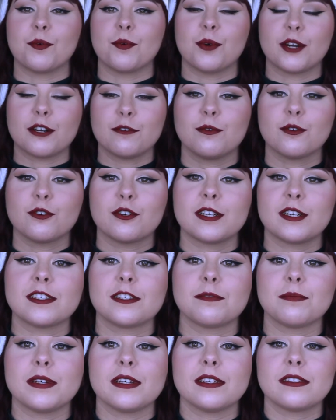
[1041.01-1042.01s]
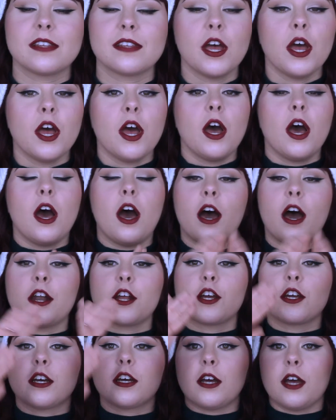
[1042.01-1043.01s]
a wonderful Christmas,
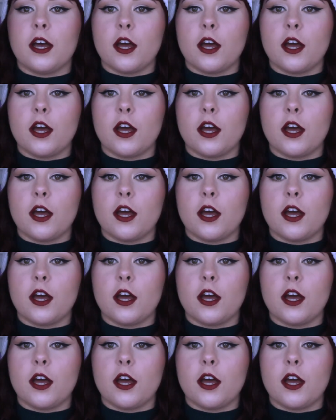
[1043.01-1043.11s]
Hanukkah,